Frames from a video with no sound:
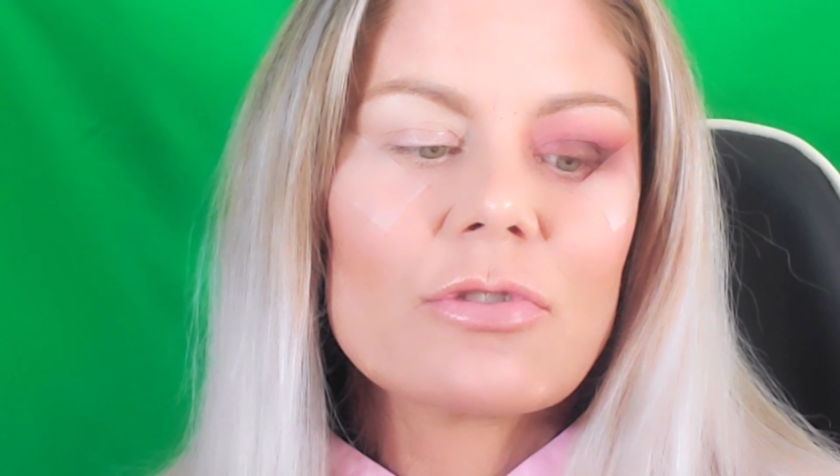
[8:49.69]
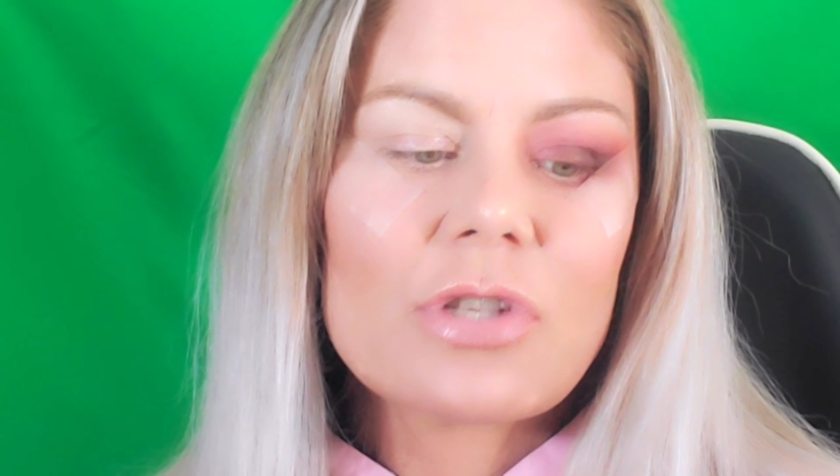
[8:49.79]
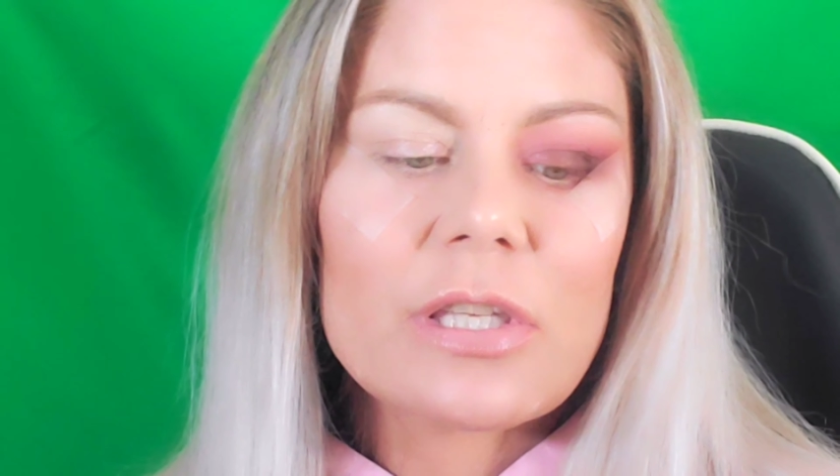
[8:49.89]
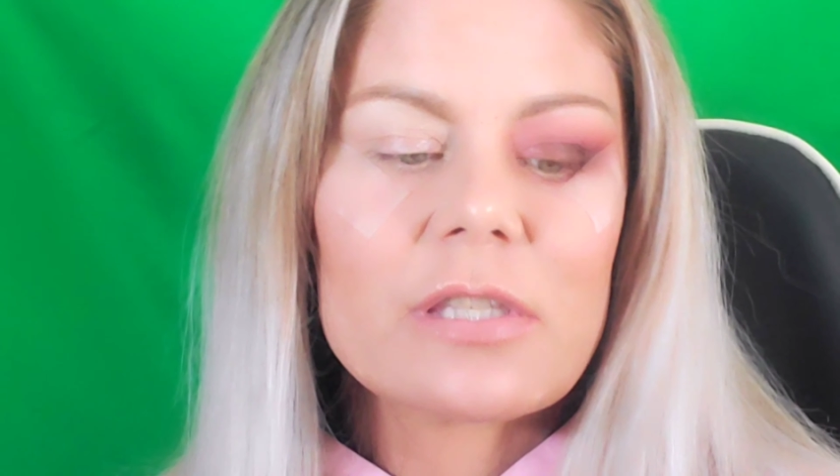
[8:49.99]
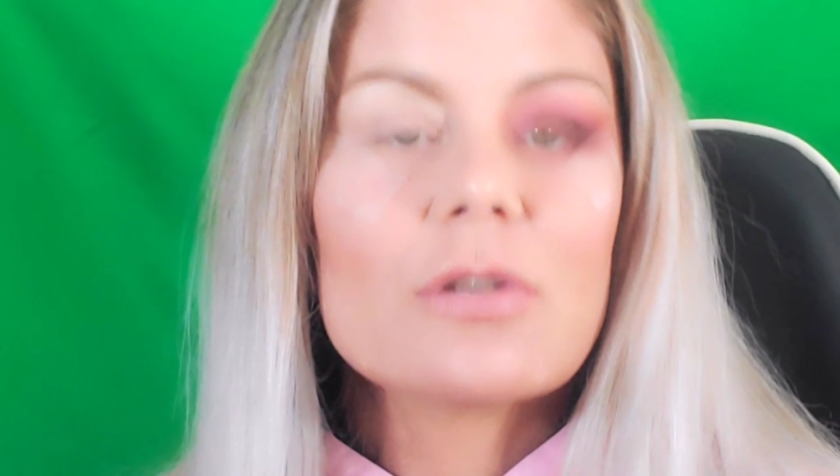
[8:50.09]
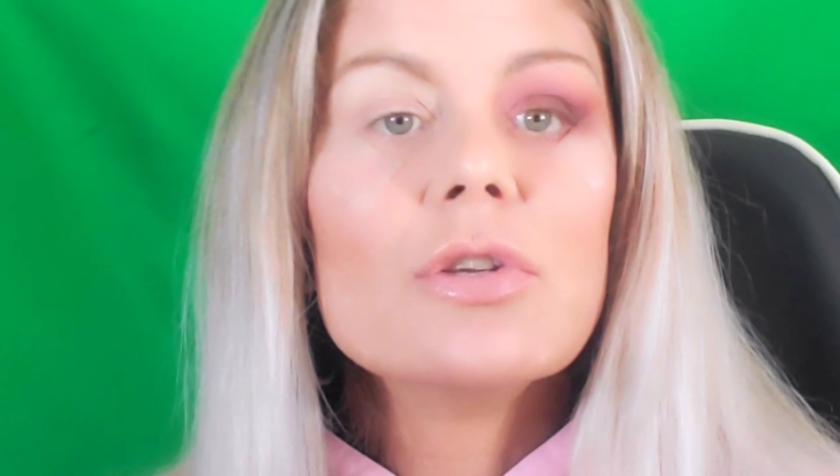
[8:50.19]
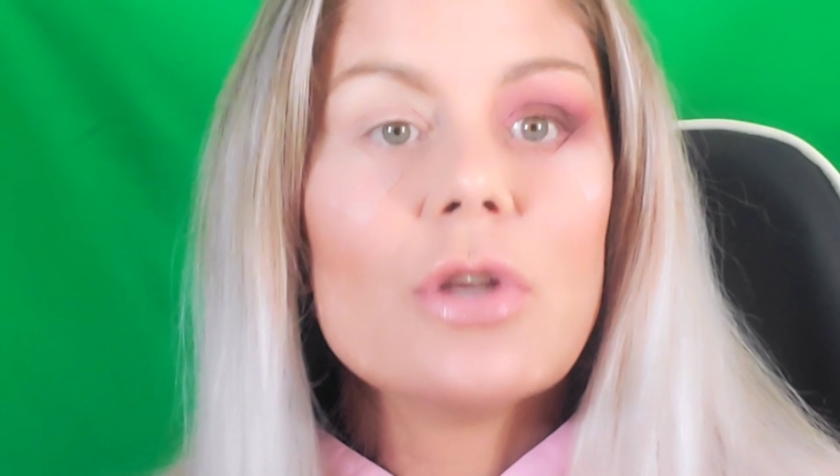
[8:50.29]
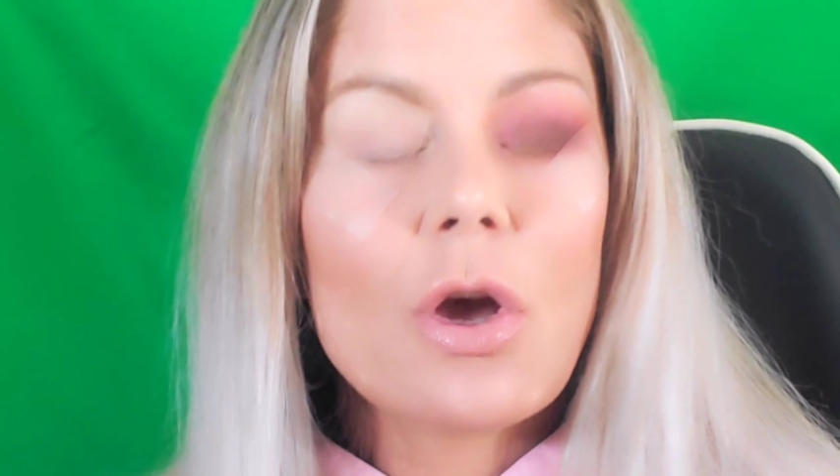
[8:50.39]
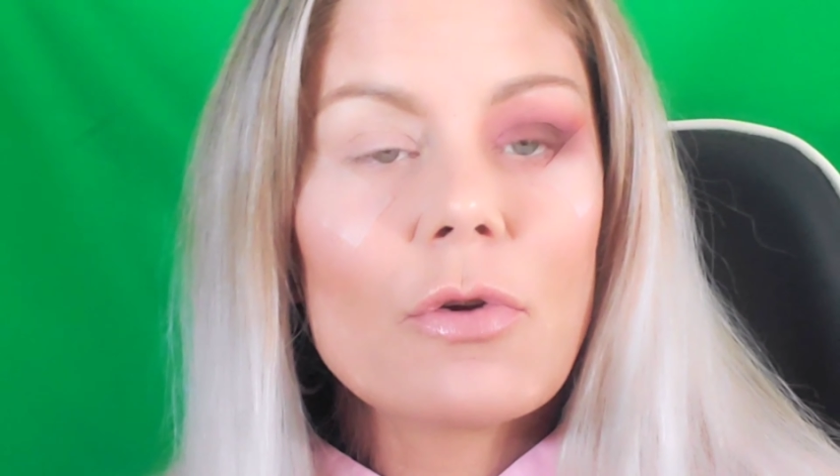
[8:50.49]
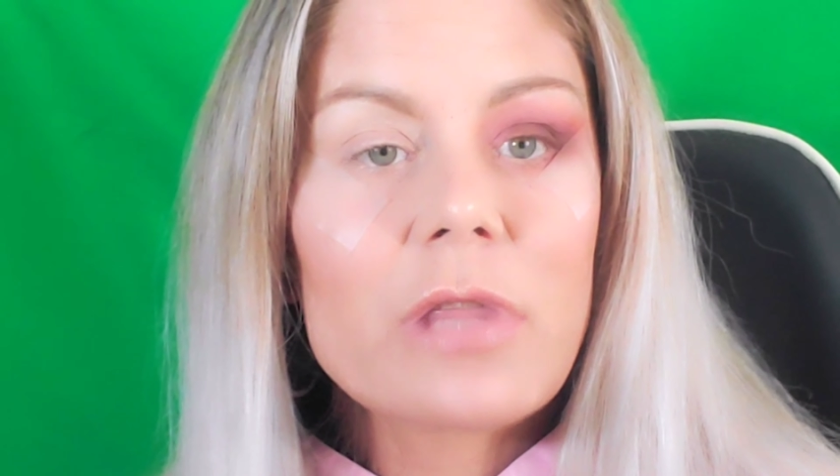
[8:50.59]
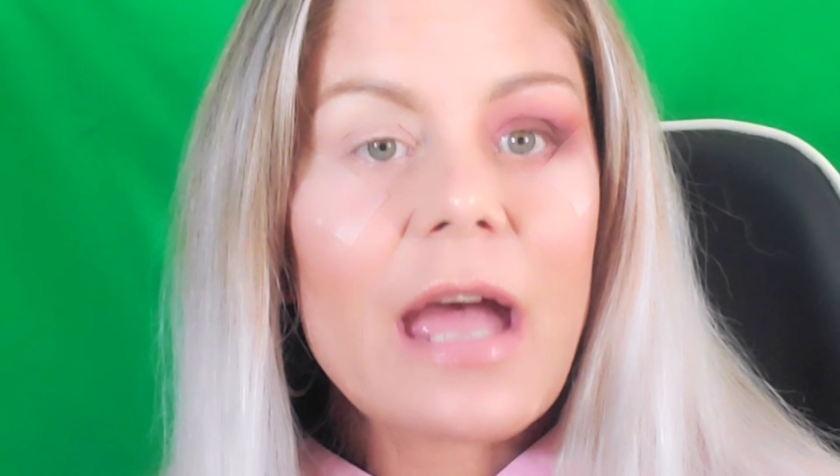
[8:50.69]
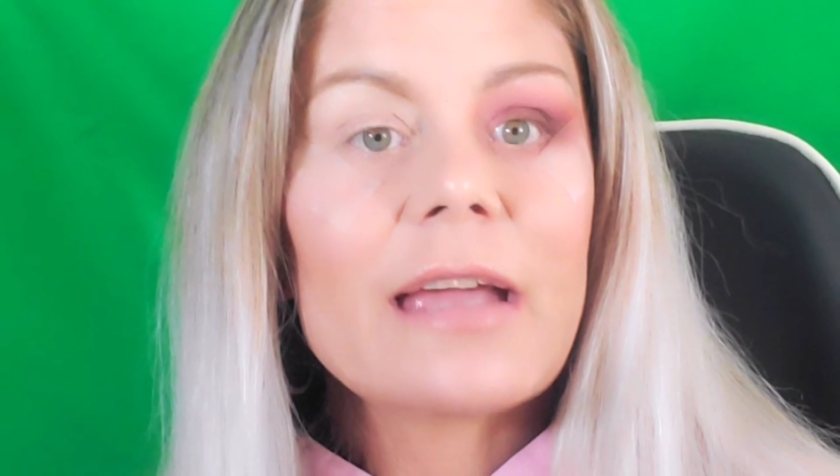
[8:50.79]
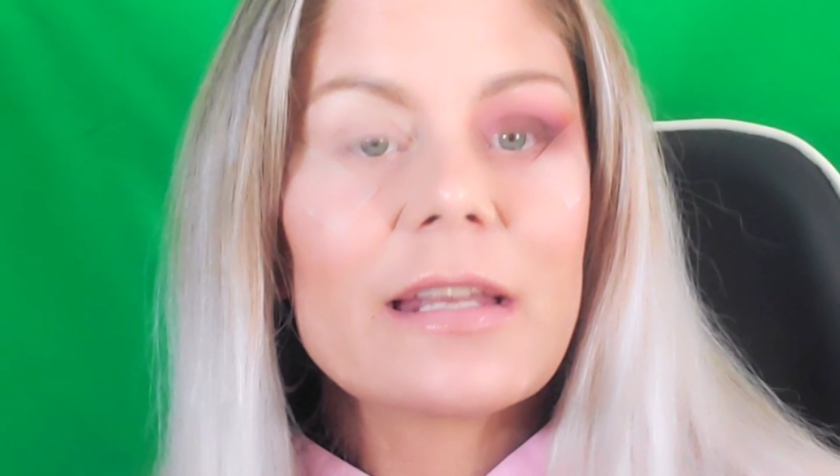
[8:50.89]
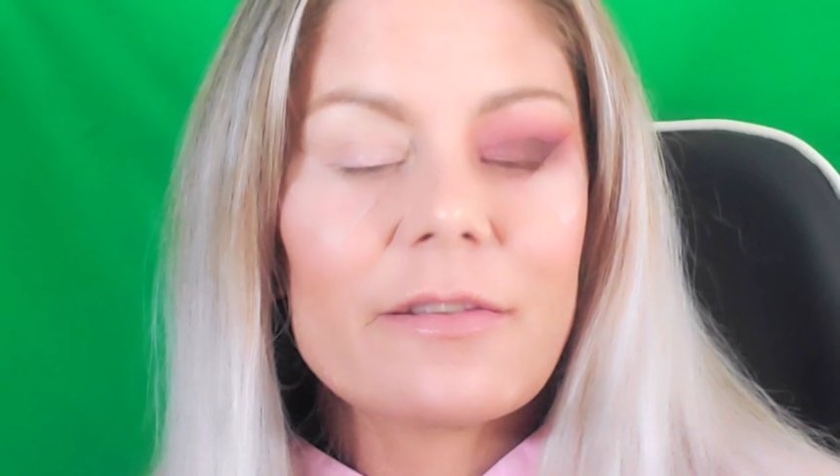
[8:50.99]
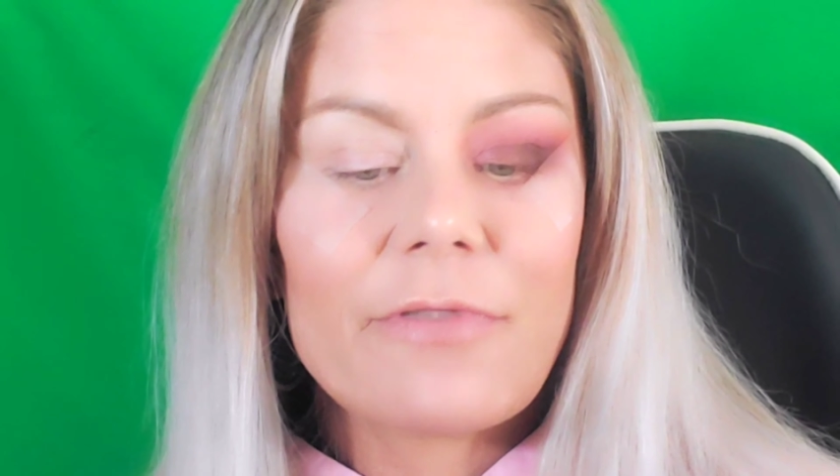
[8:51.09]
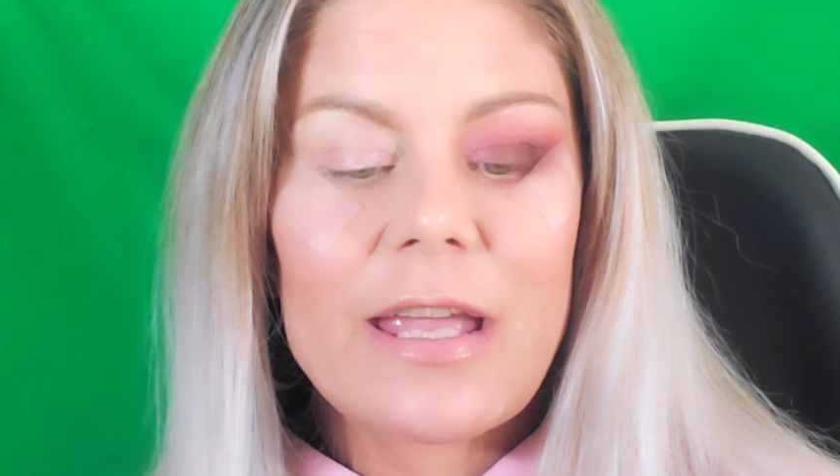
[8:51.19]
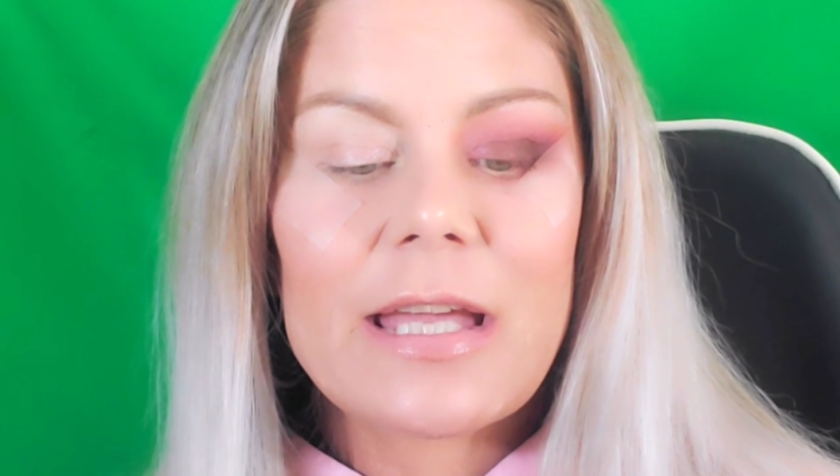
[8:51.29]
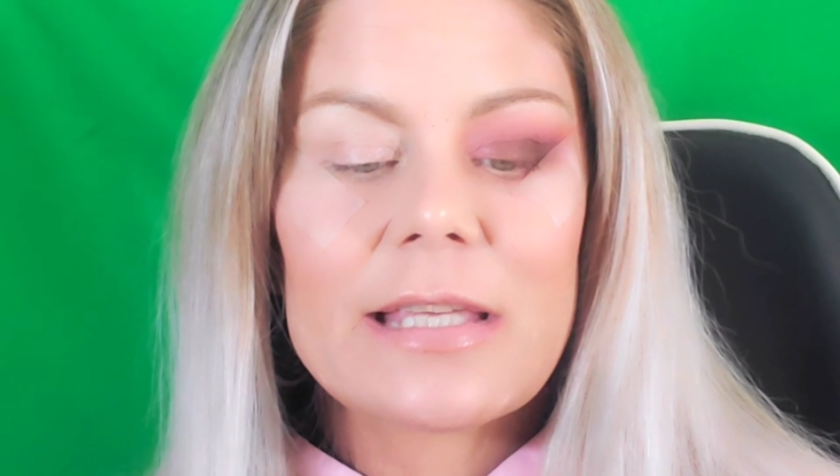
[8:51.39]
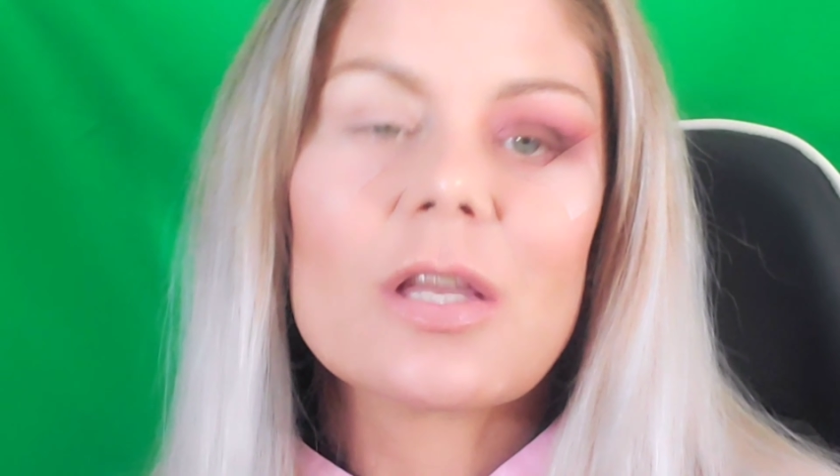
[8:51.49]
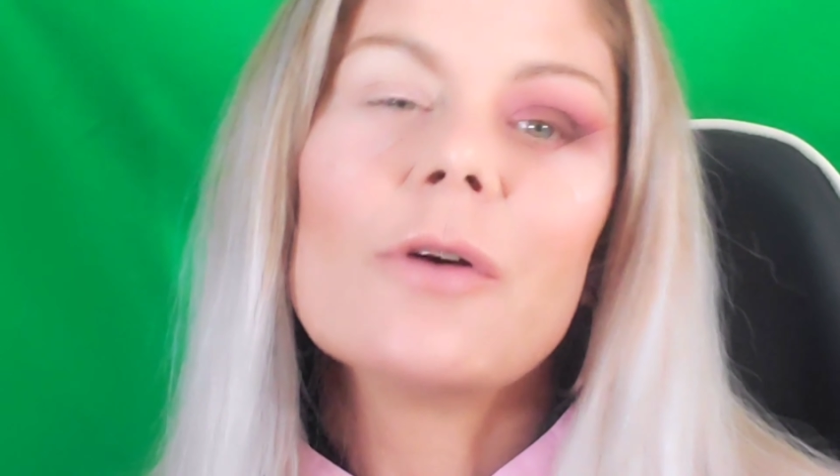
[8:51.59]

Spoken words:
so just know that in advance.